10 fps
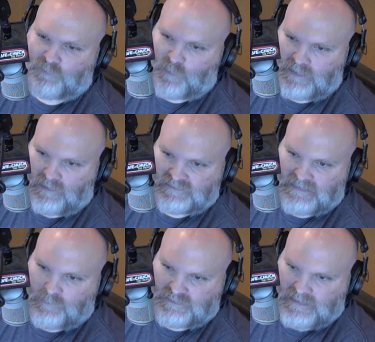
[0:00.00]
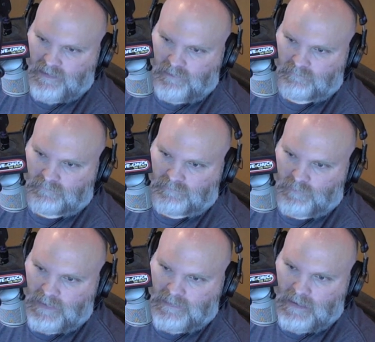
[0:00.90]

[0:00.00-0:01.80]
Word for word: everyone else that was there right?